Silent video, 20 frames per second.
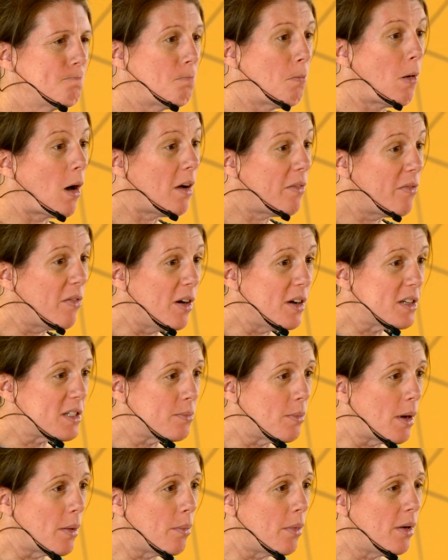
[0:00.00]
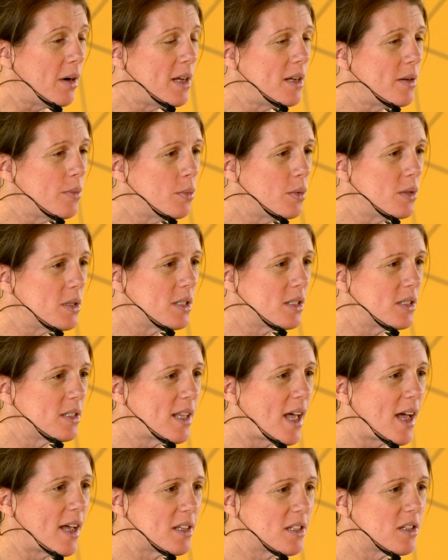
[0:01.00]
My first memory was
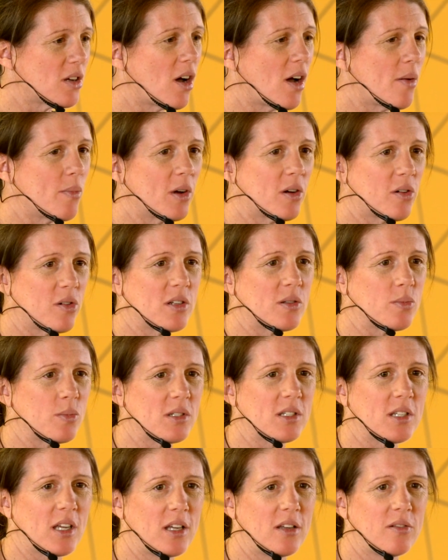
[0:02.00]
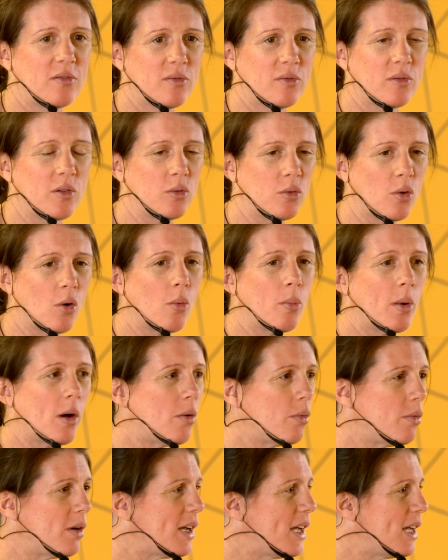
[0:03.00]
that time at Christmas Eve, the
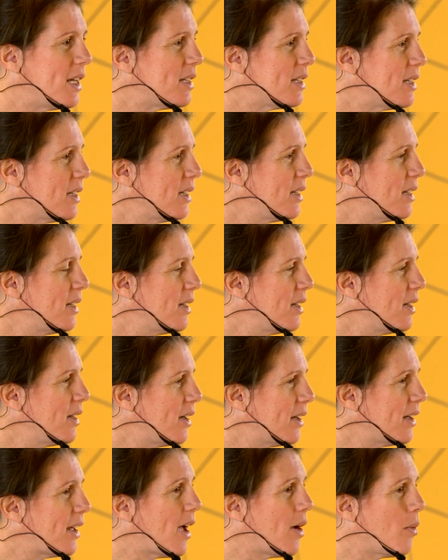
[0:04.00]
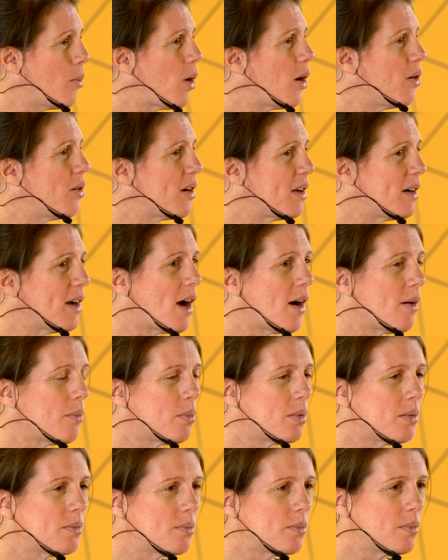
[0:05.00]
doorbell ringing, getting woken
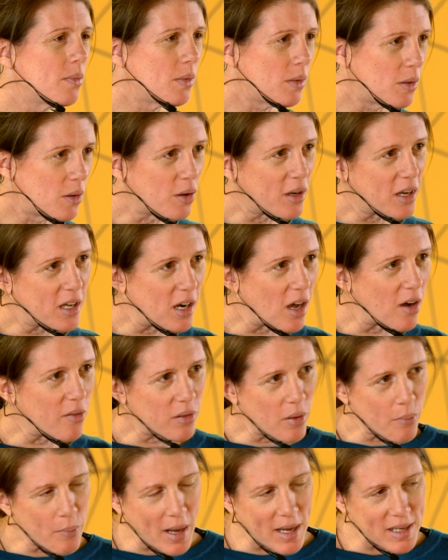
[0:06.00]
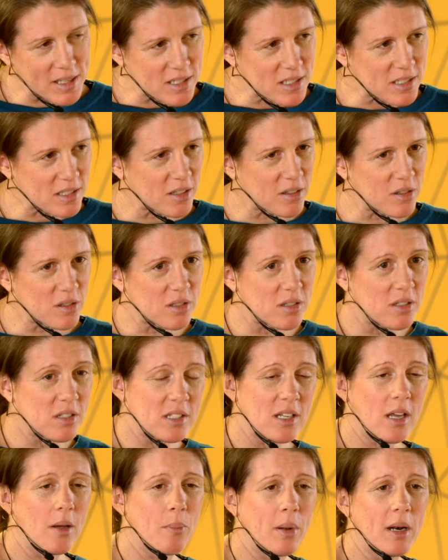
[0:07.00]
up, looking over the banisters to
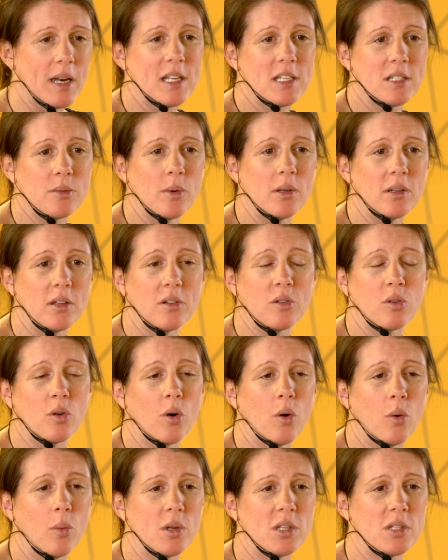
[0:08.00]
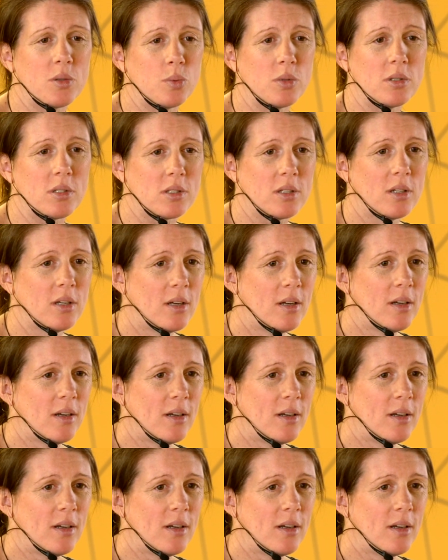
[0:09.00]
see a policeman at the door, which was